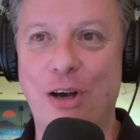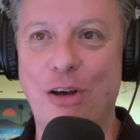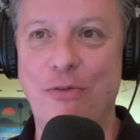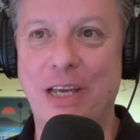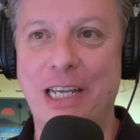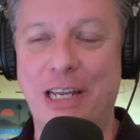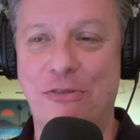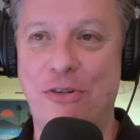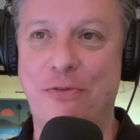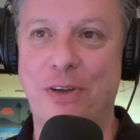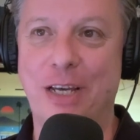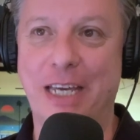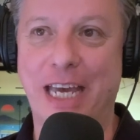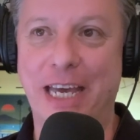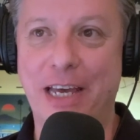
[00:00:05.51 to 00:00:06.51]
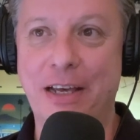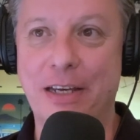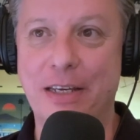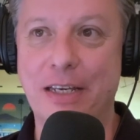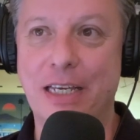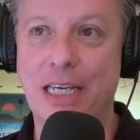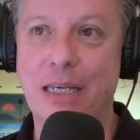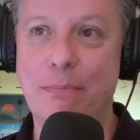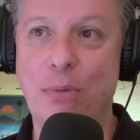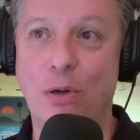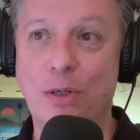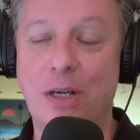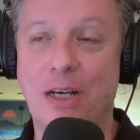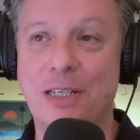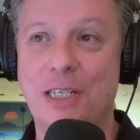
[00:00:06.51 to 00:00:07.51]
of Electrifying A I, a
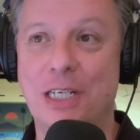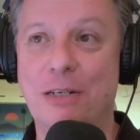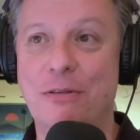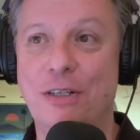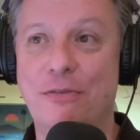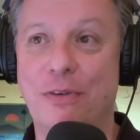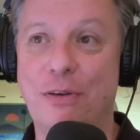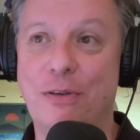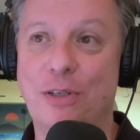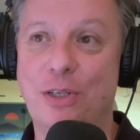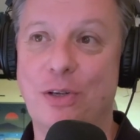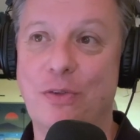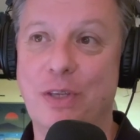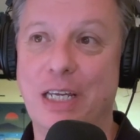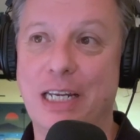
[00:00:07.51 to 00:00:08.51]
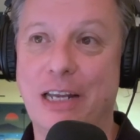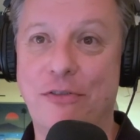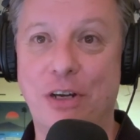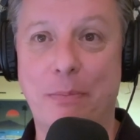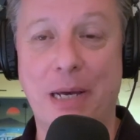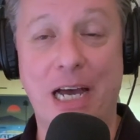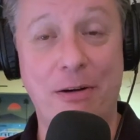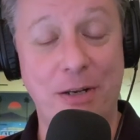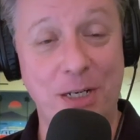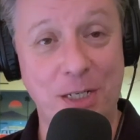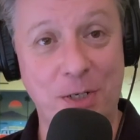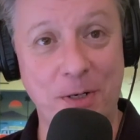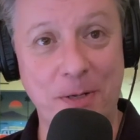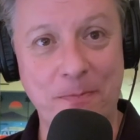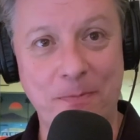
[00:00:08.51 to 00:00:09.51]
podcast series focused on the electric power
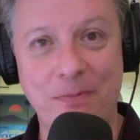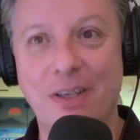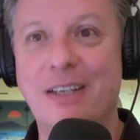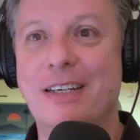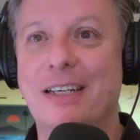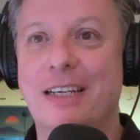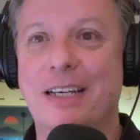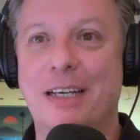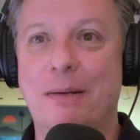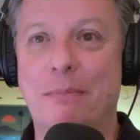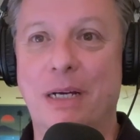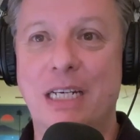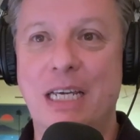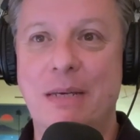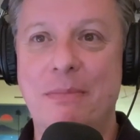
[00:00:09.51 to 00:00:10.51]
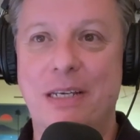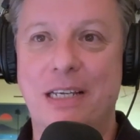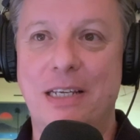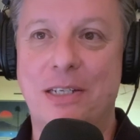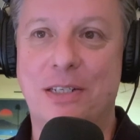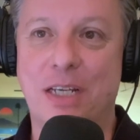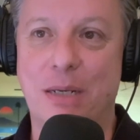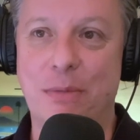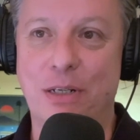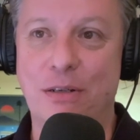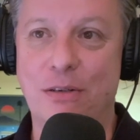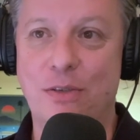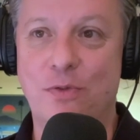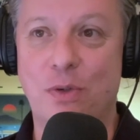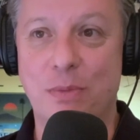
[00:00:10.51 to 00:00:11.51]
industry. My name is Simon
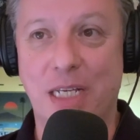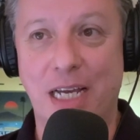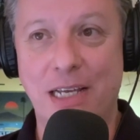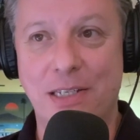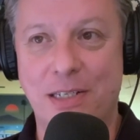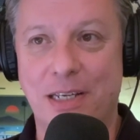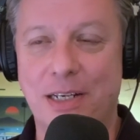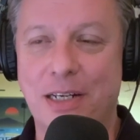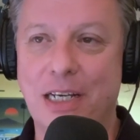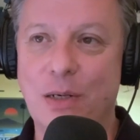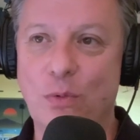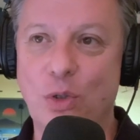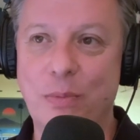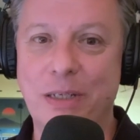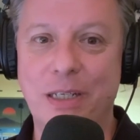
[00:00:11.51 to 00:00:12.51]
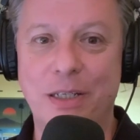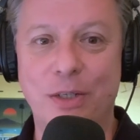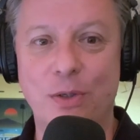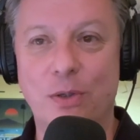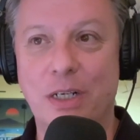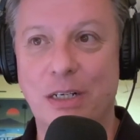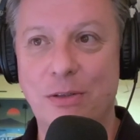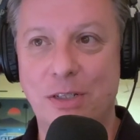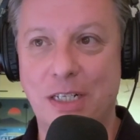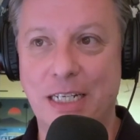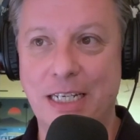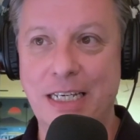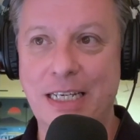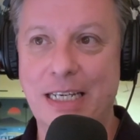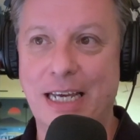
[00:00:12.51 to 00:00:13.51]
Hughes from S A S, and I will be your host
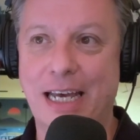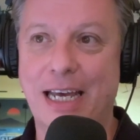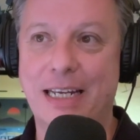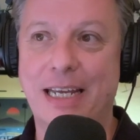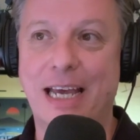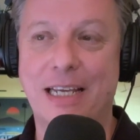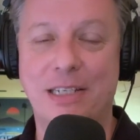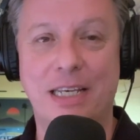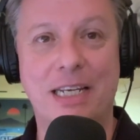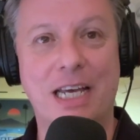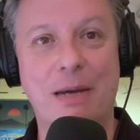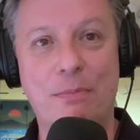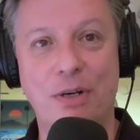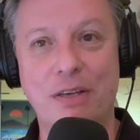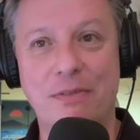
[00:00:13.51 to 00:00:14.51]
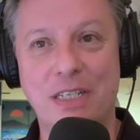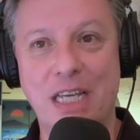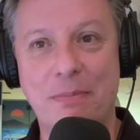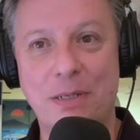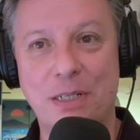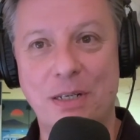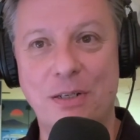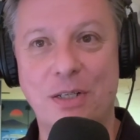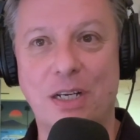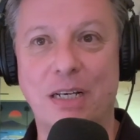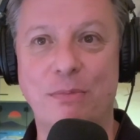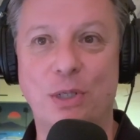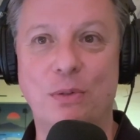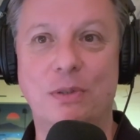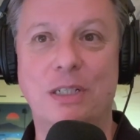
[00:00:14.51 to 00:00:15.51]
today. And as in our previous episodes, I'm
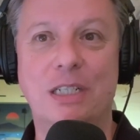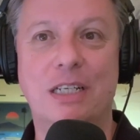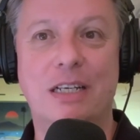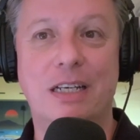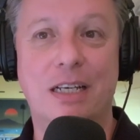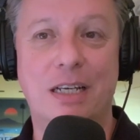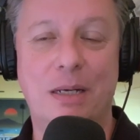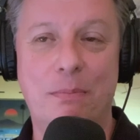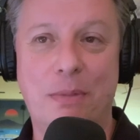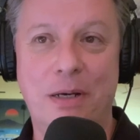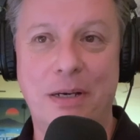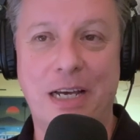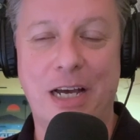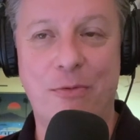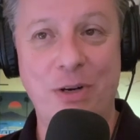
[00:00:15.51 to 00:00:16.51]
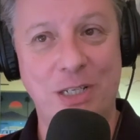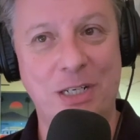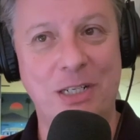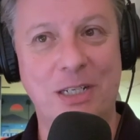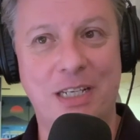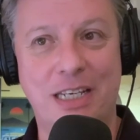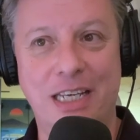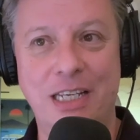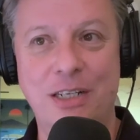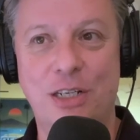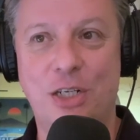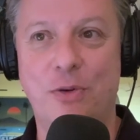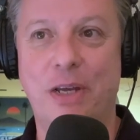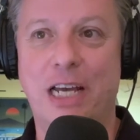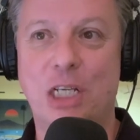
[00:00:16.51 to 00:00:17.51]
joined by our resident industry